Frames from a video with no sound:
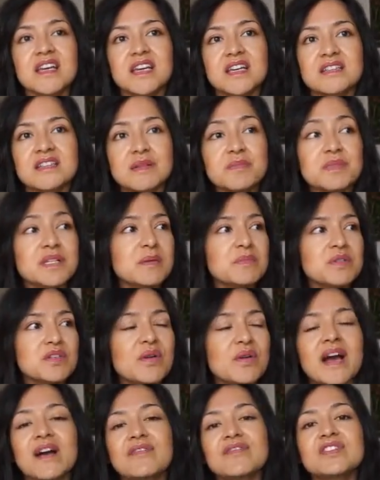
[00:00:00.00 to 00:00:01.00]
sometimes you
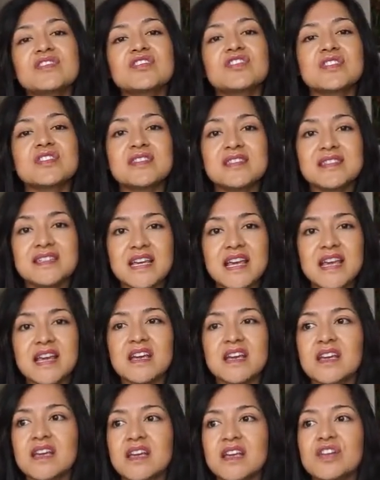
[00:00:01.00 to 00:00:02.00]
have to just take, you
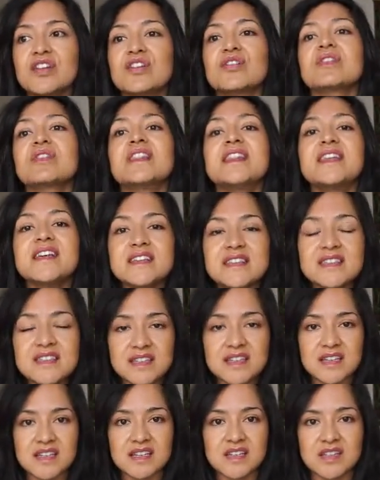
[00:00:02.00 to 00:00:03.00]
know,
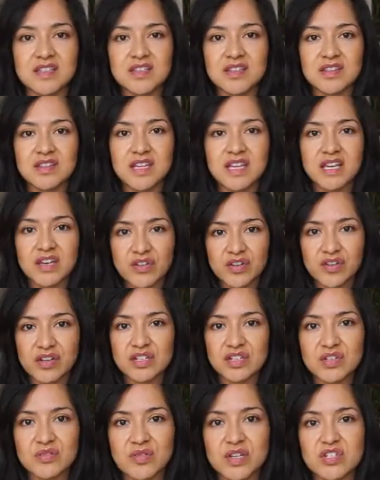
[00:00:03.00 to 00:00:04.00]
listen to the inner
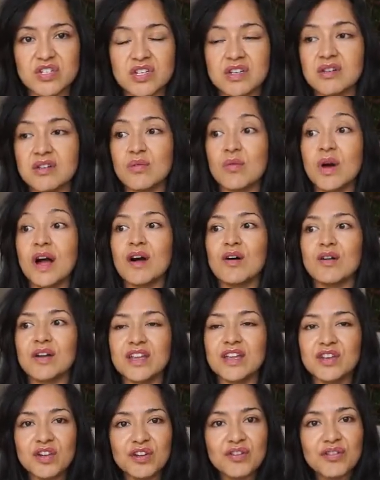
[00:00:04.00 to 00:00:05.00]
intuition. Wow,
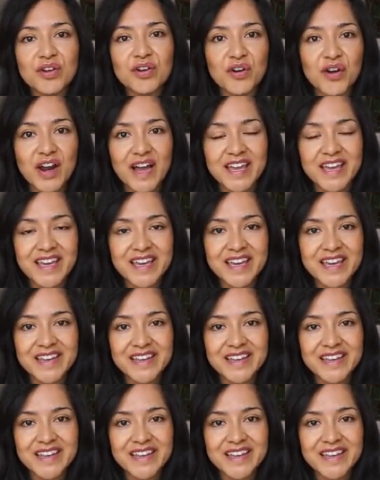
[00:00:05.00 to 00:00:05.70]
can you hear the cracking?